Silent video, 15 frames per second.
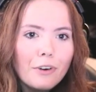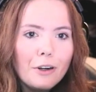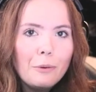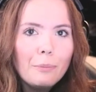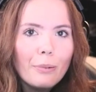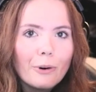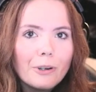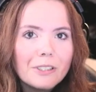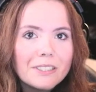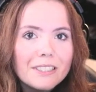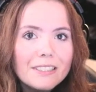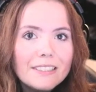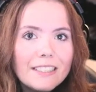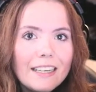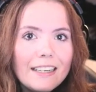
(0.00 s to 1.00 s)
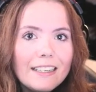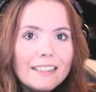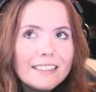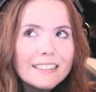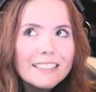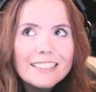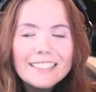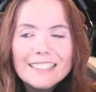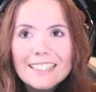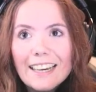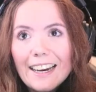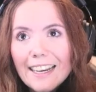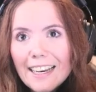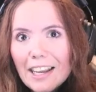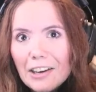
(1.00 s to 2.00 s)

important, and it's kind of